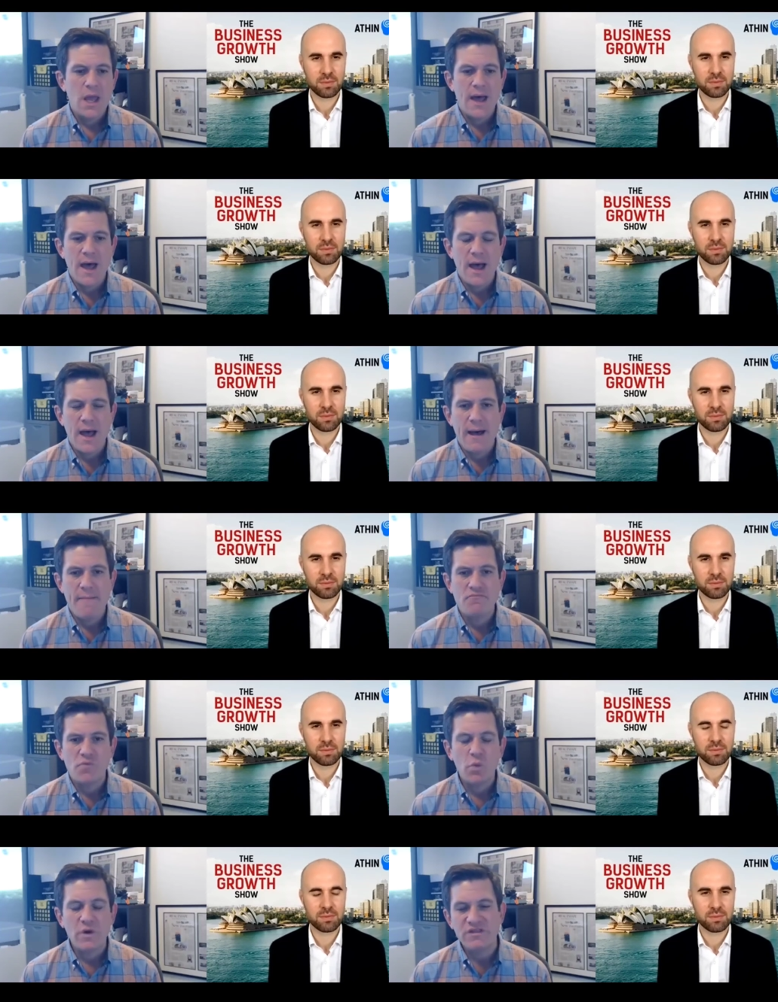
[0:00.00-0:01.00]
Speaker 1: um,
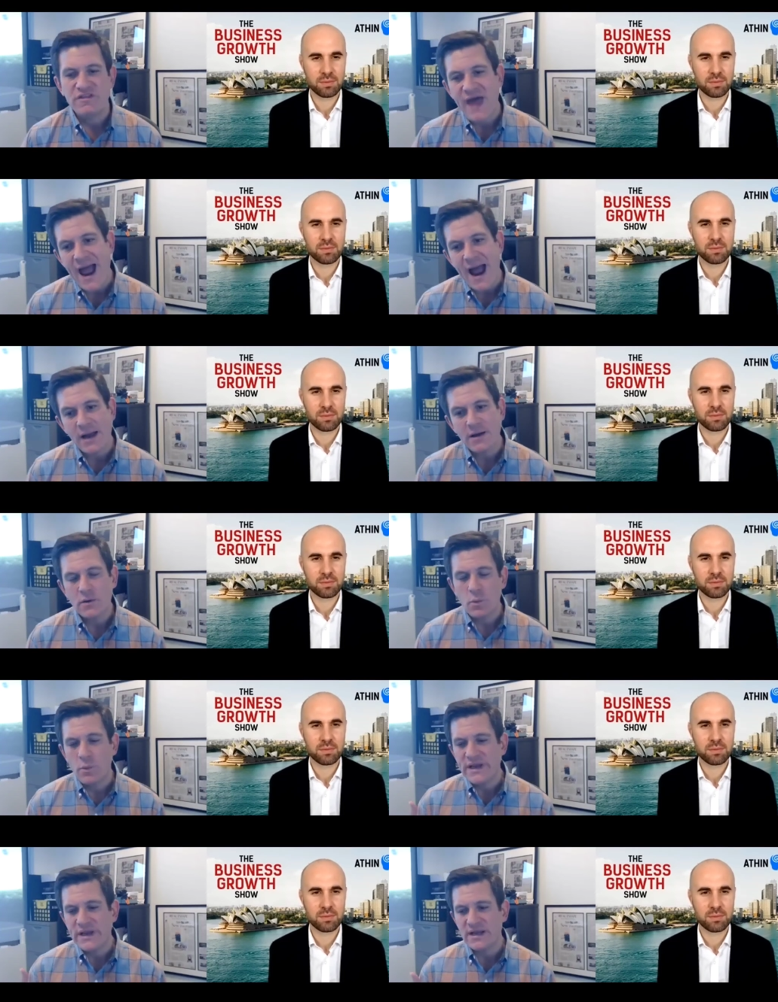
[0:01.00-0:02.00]
with that,
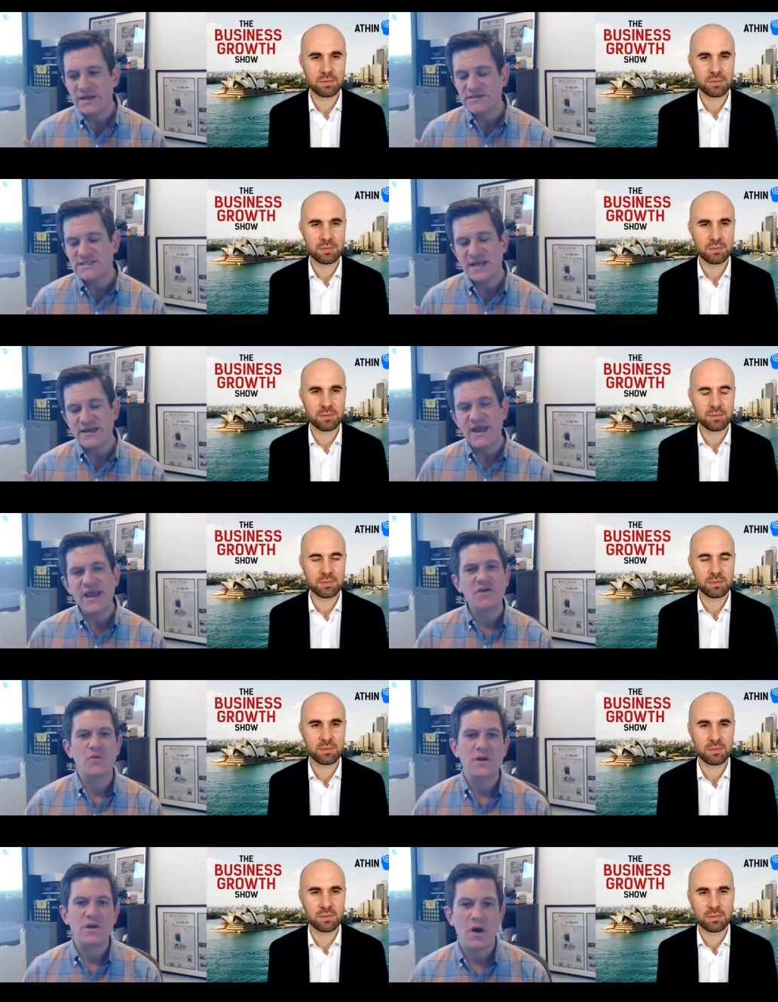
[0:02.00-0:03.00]
we can send a
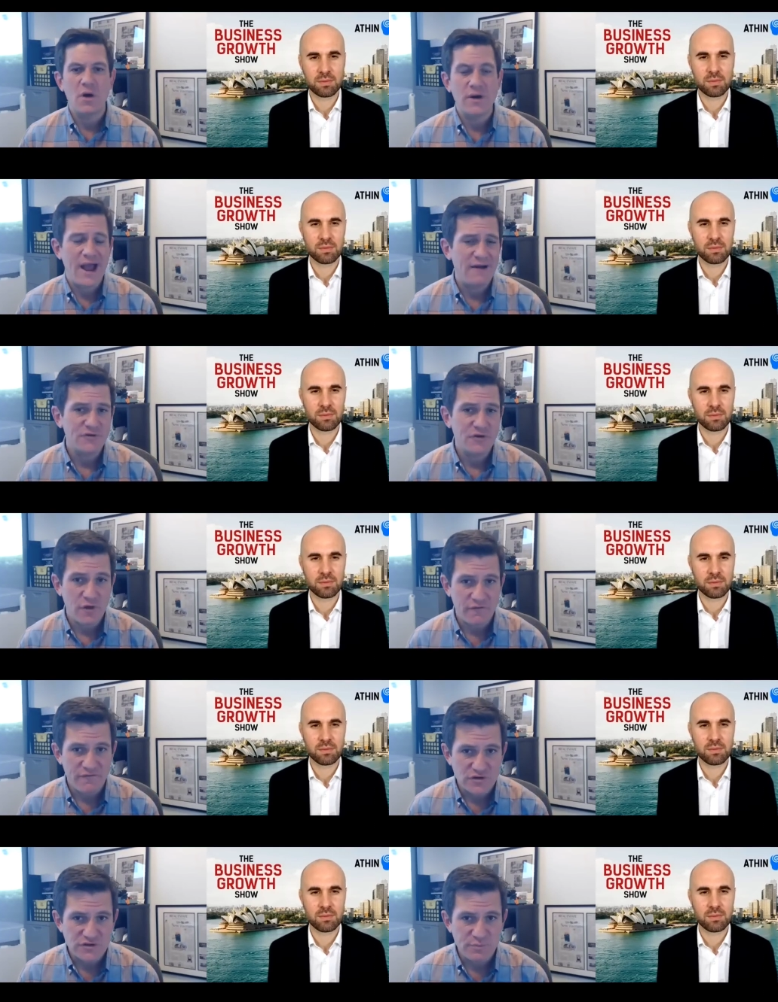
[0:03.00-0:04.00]
handwritten note after their
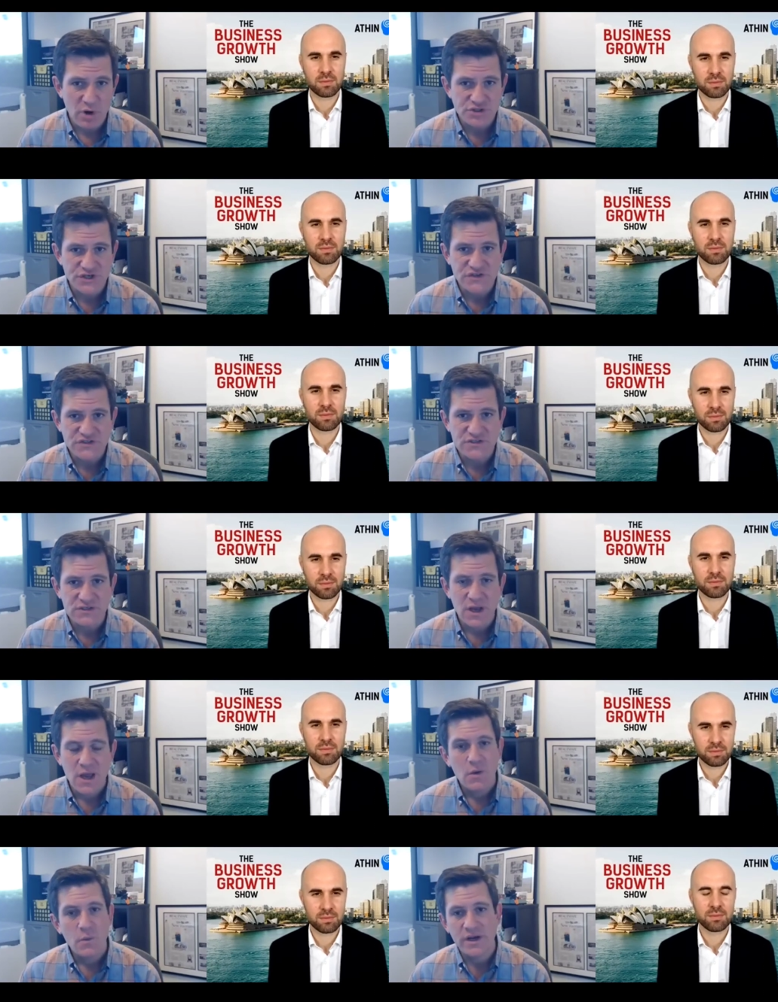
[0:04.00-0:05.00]
first purchase.
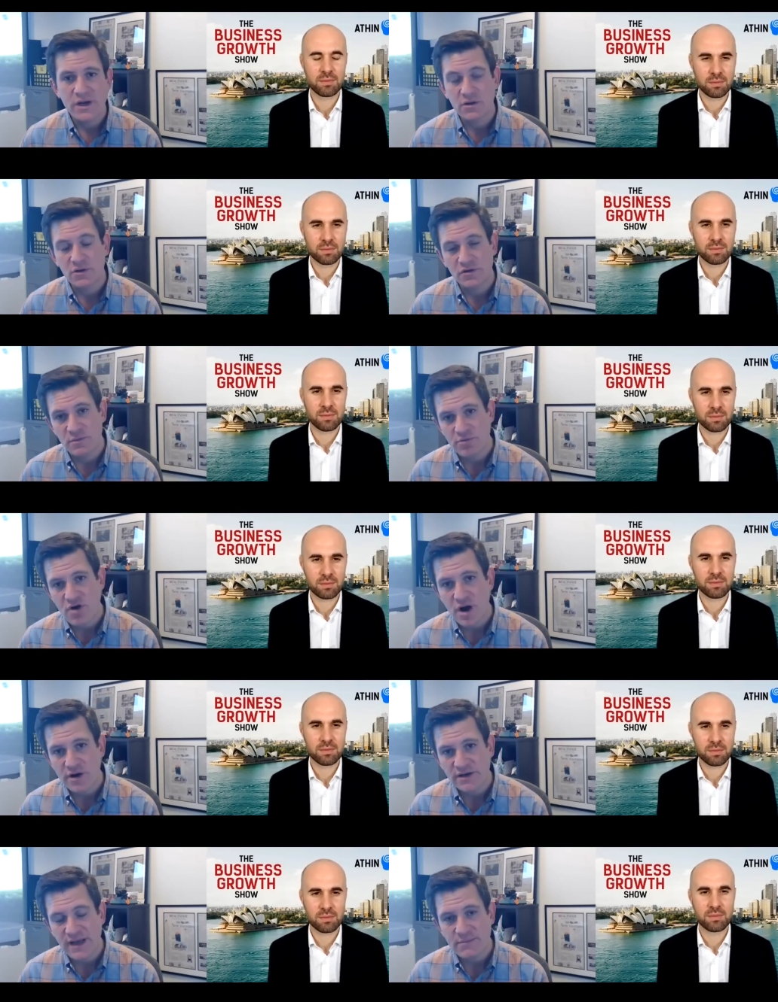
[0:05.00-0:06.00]
We can include the
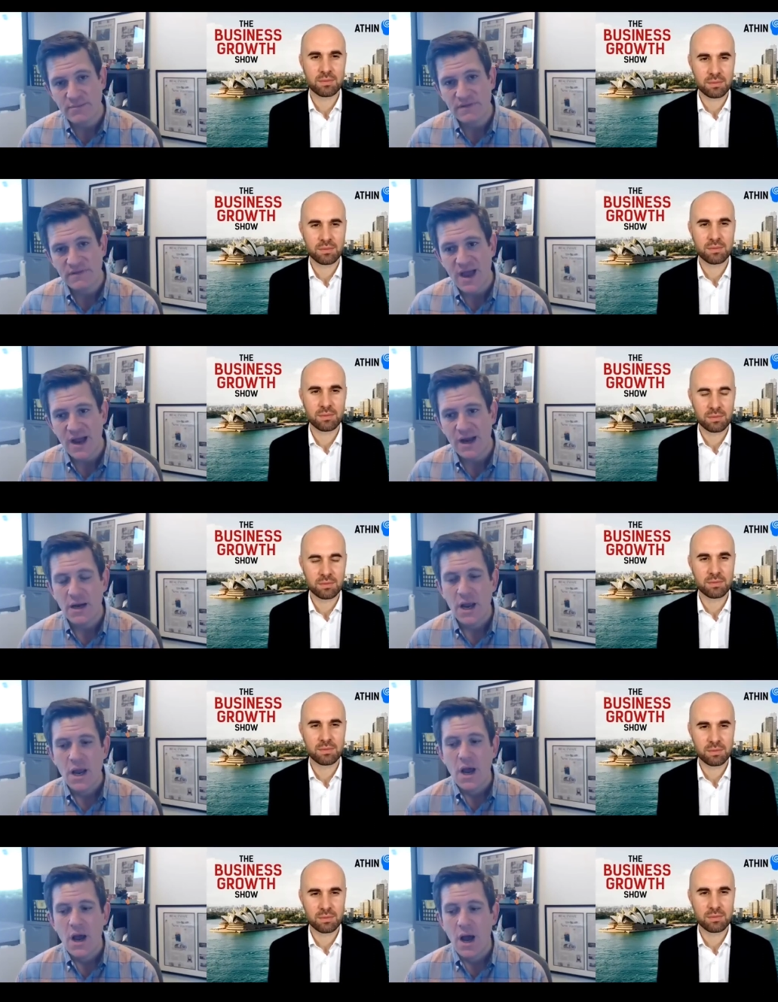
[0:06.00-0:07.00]
product name in that.
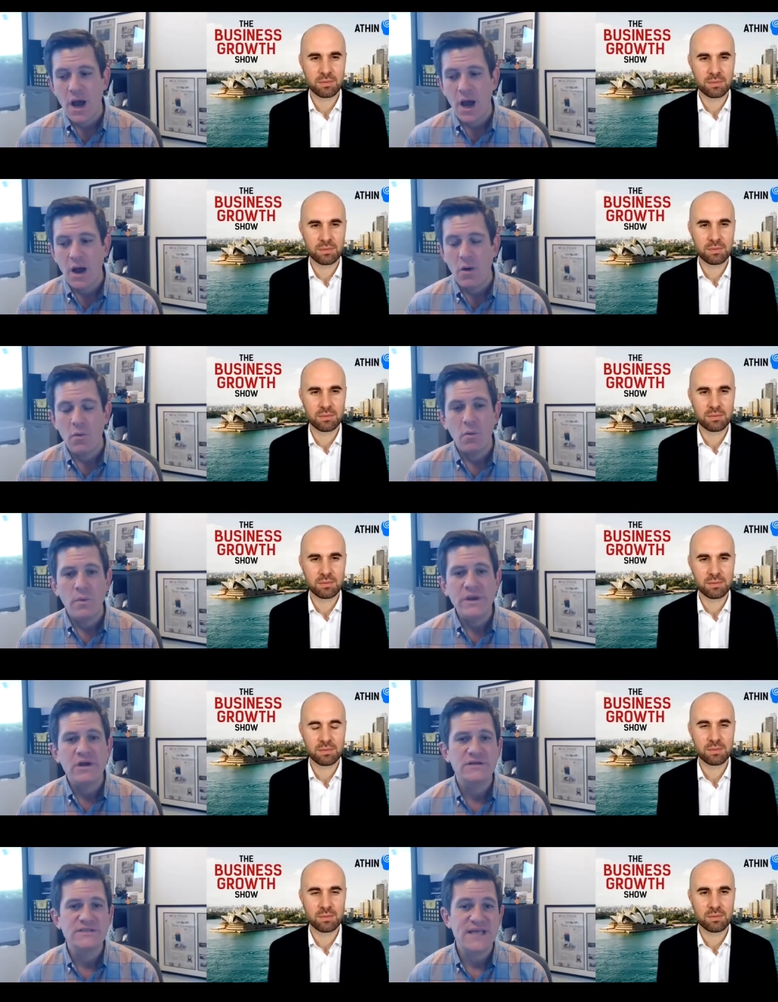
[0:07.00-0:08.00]
Uh, we
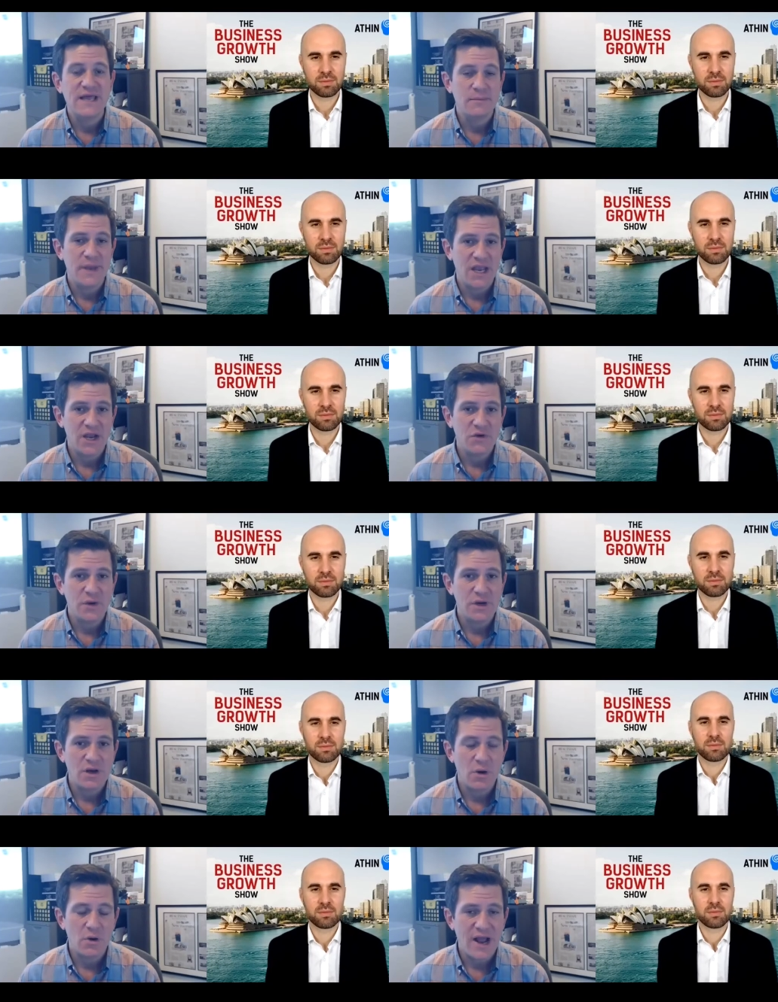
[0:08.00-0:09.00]
could send them a handwritten
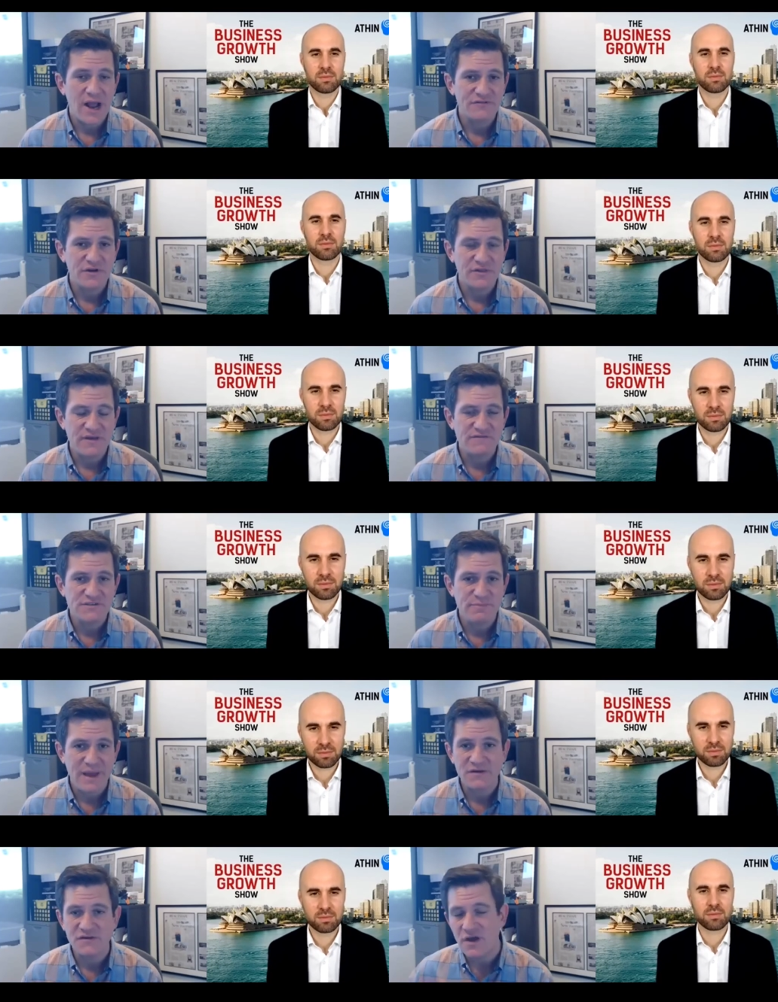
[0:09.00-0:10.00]
note after they've
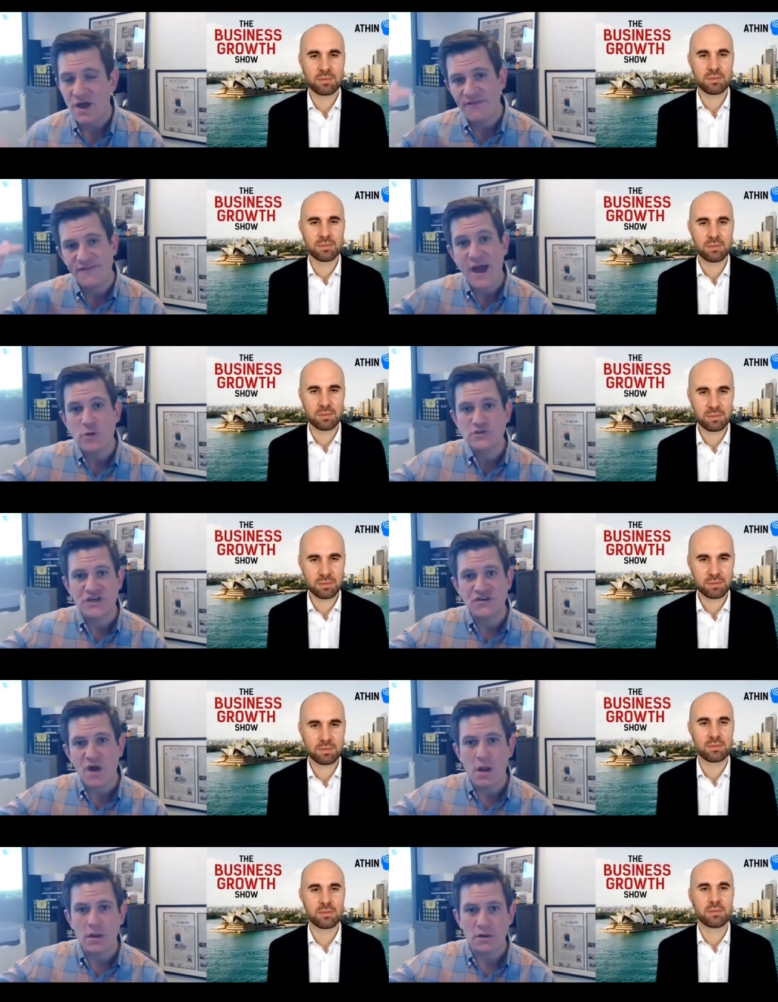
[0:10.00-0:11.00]
spent a
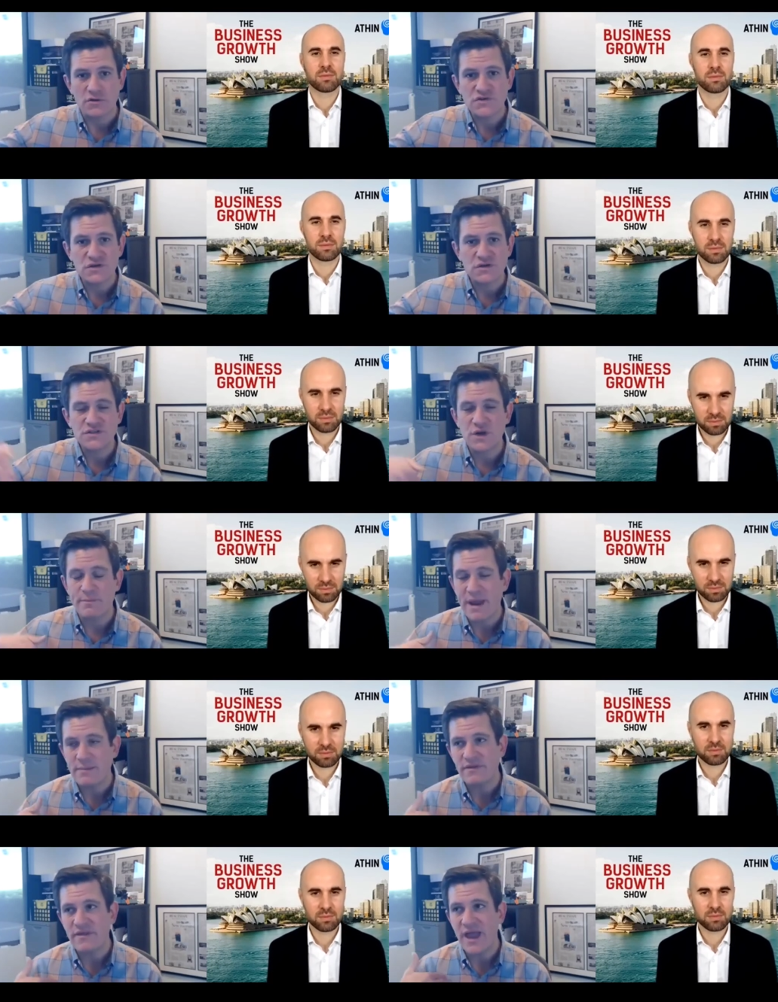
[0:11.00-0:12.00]
$1,000. So
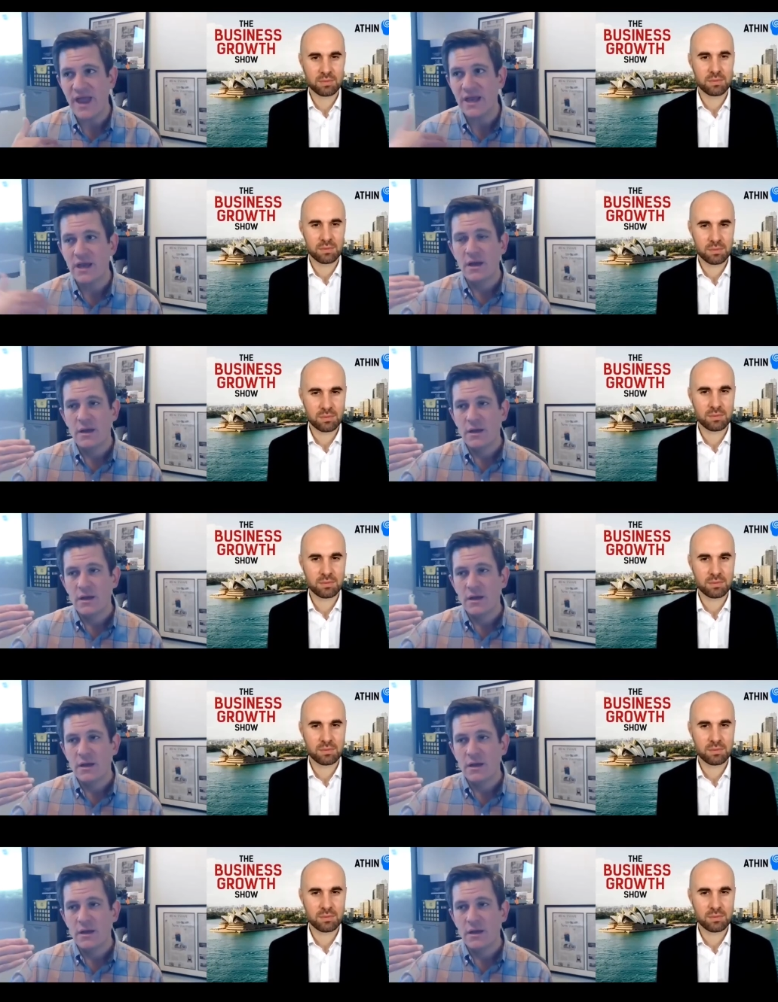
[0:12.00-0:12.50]
maybe they